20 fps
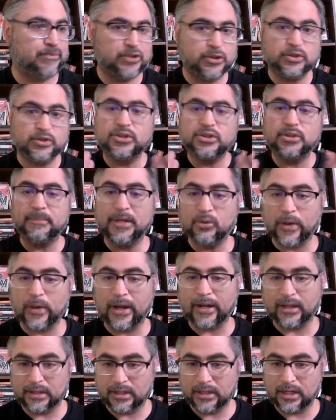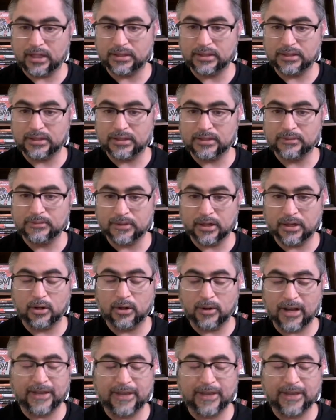just to be recognized, you know?